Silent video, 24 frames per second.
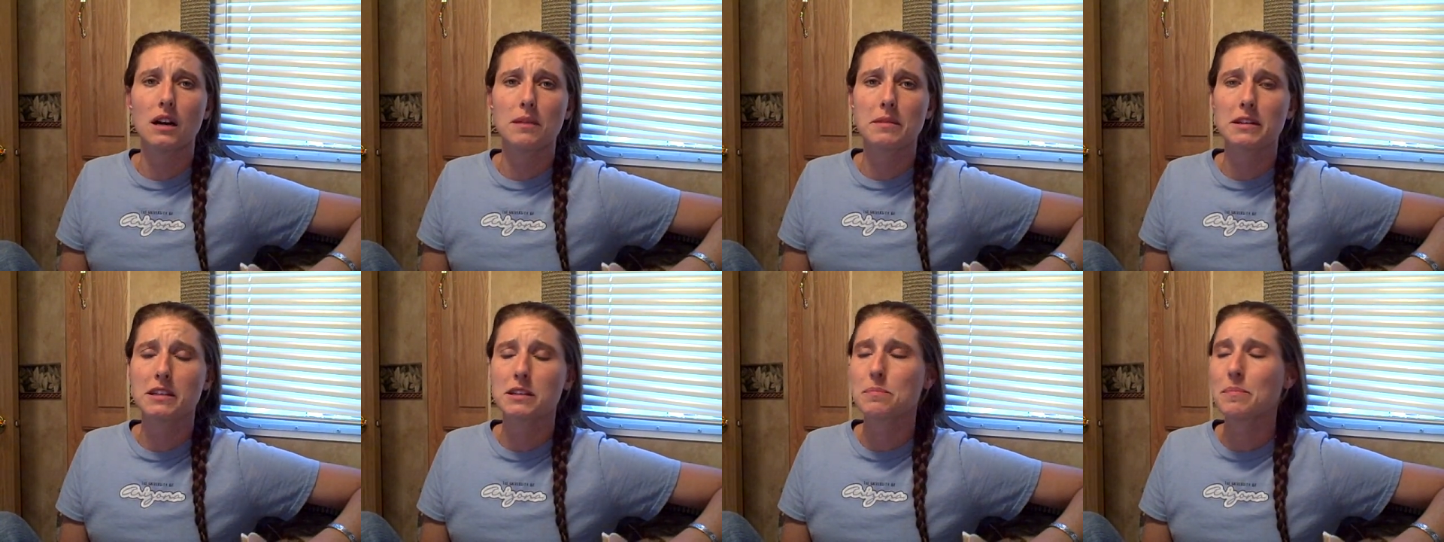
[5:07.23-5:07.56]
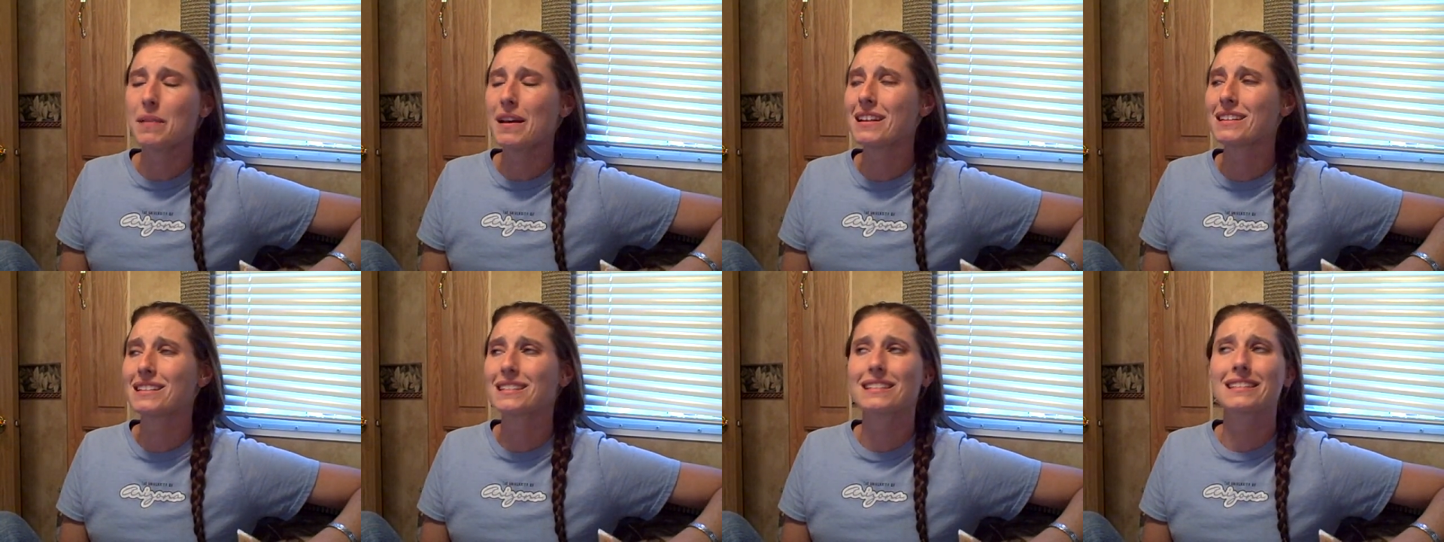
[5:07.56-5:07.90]
It
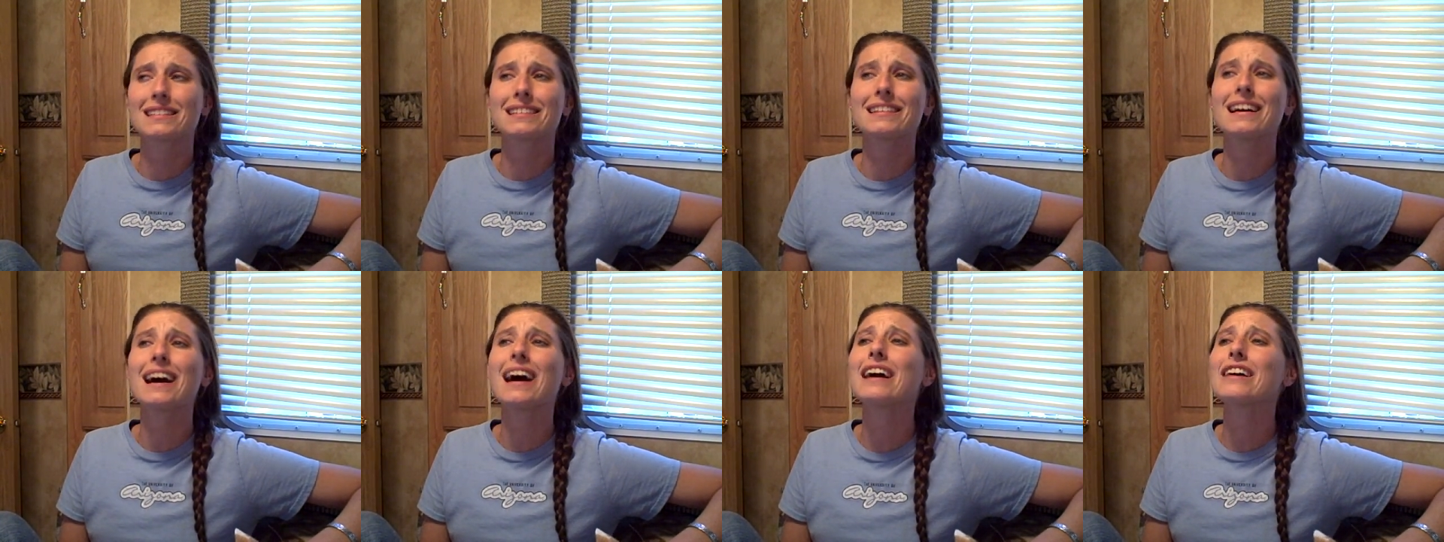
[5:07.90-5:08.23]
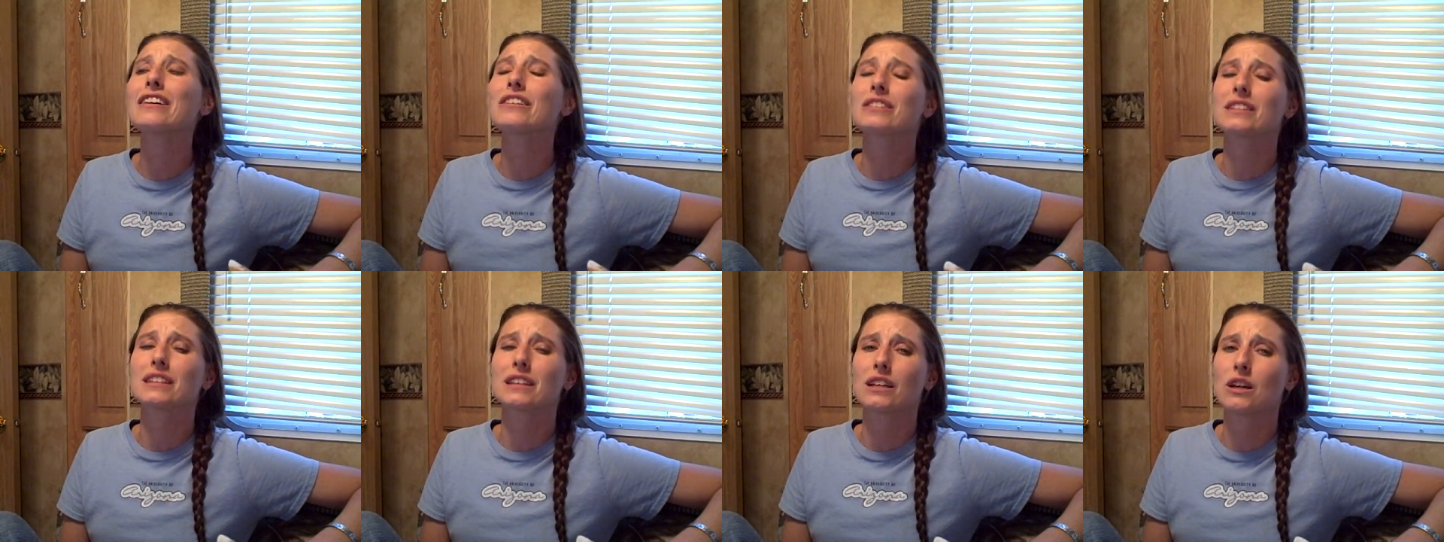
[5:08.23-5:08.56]
depends
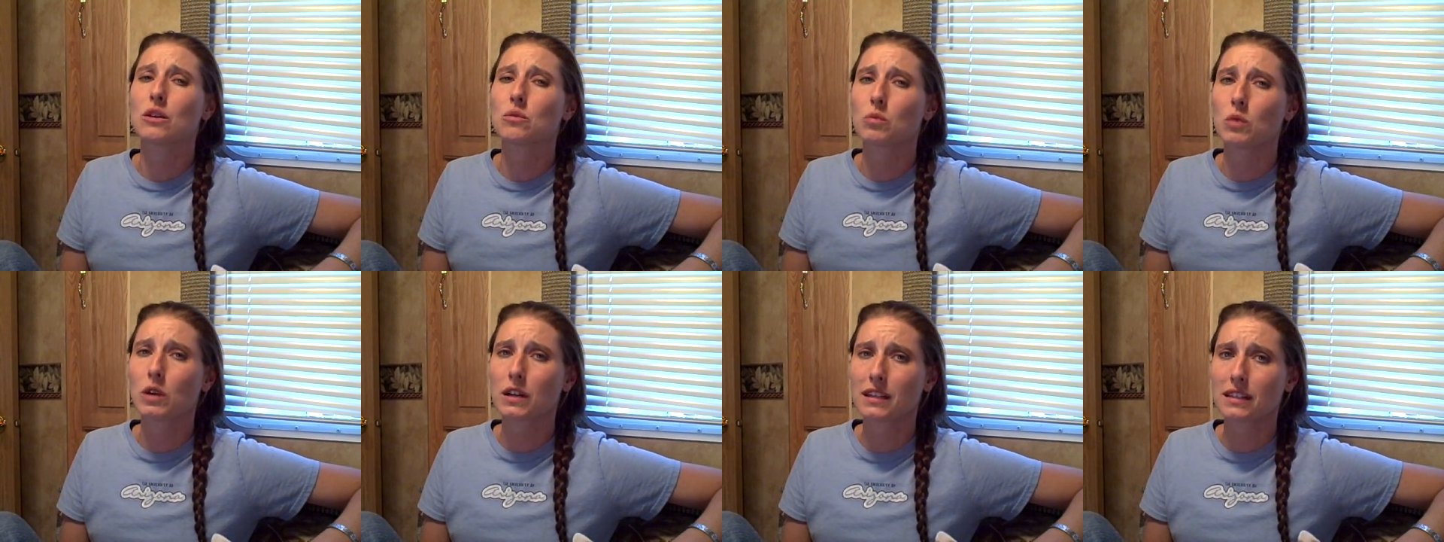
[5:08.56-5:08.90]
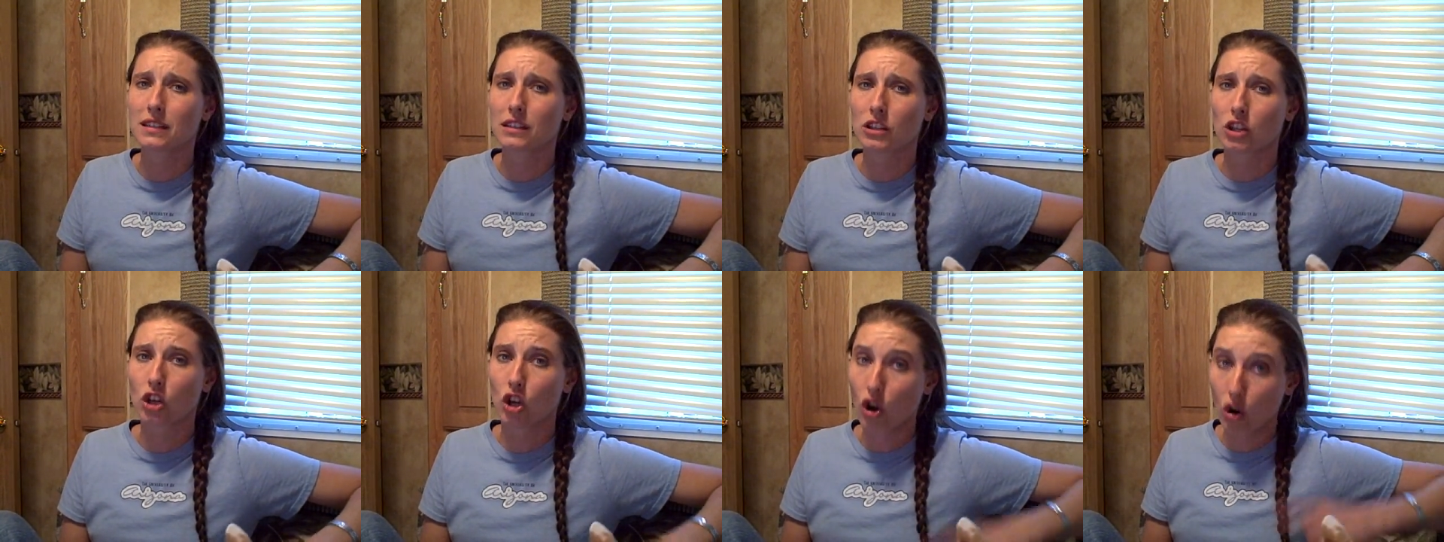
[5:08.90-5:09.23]
entirely on what
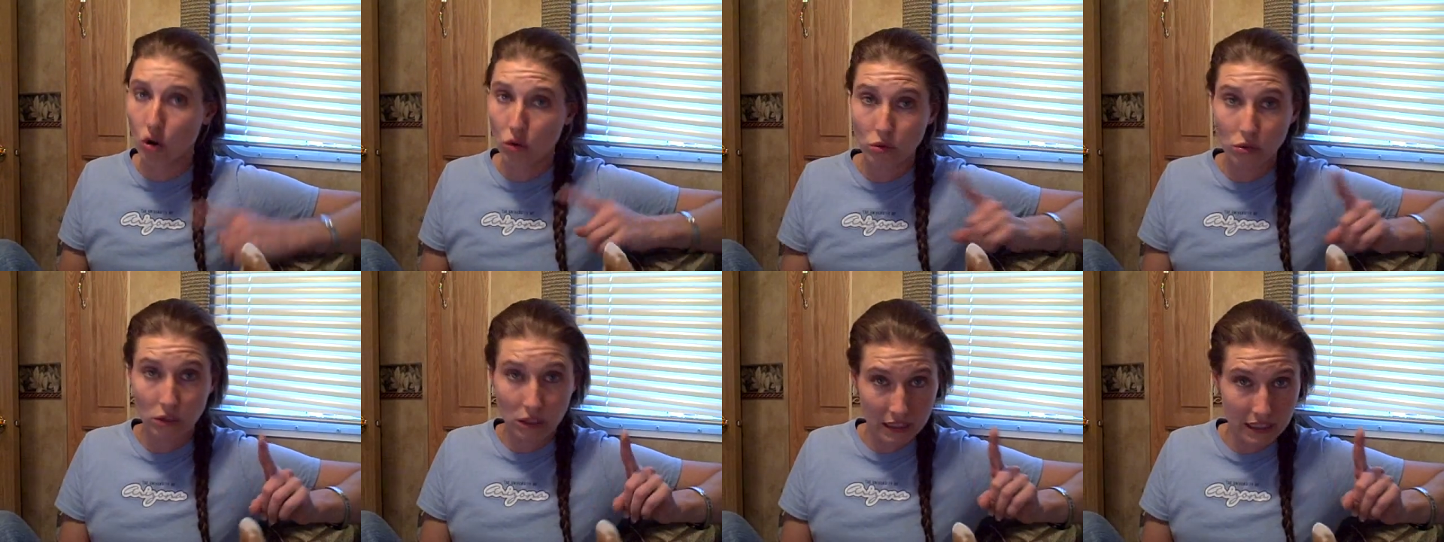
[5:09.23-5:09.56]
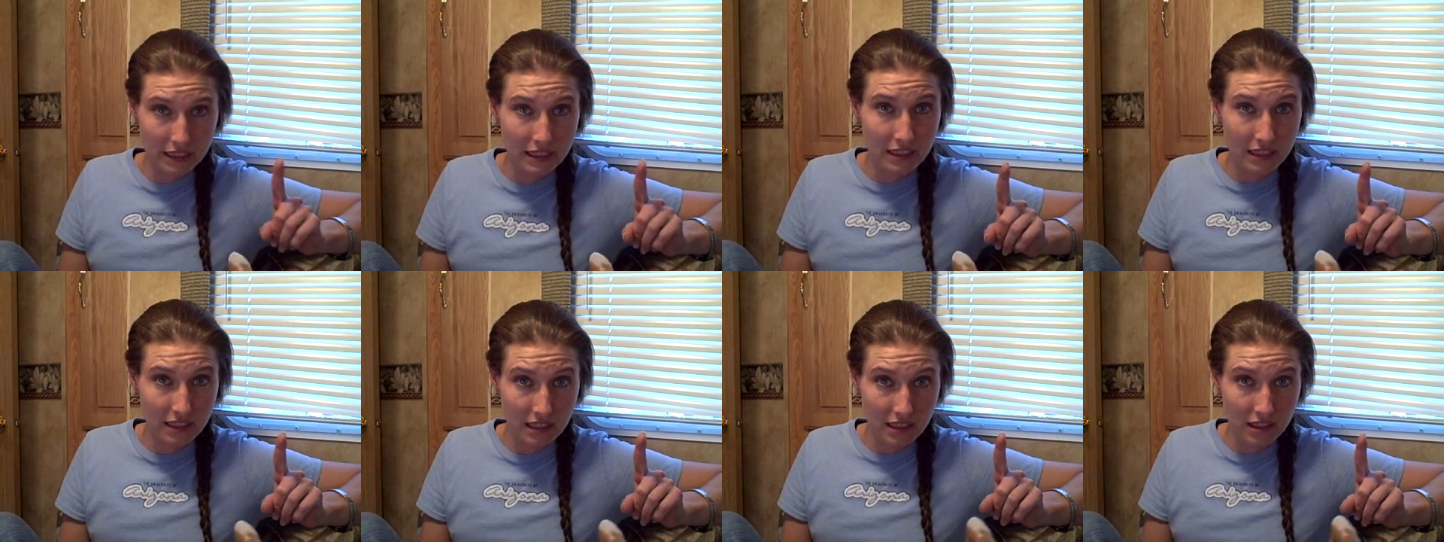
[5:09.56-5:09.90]
the goal
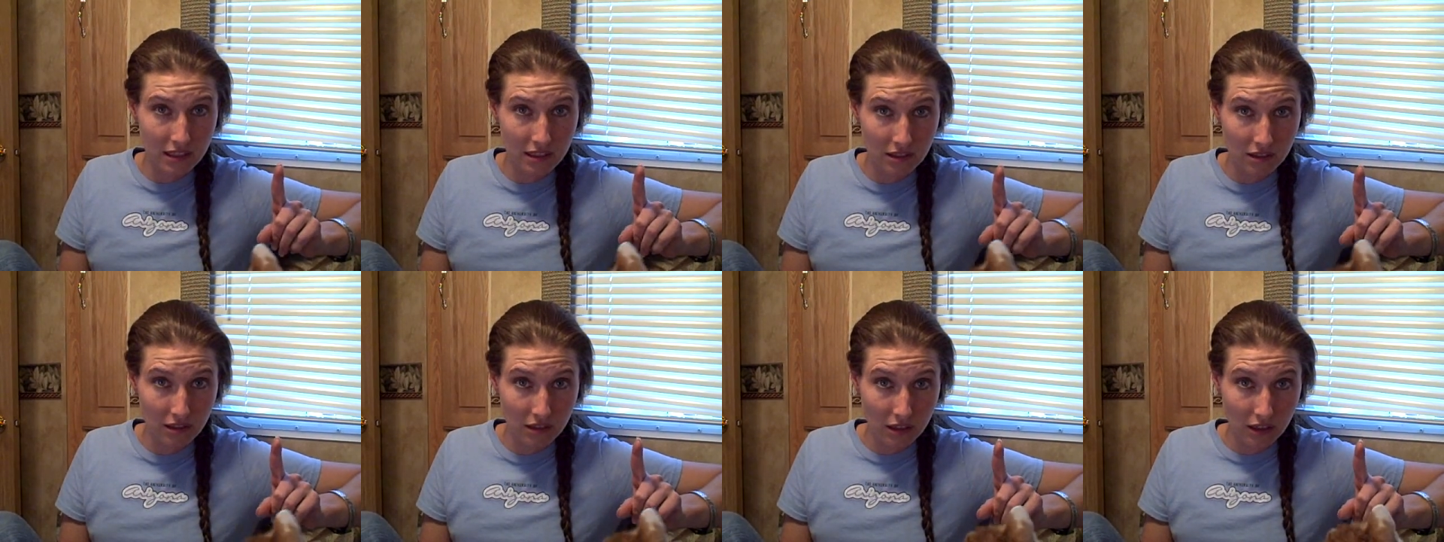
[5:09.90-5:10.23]
is.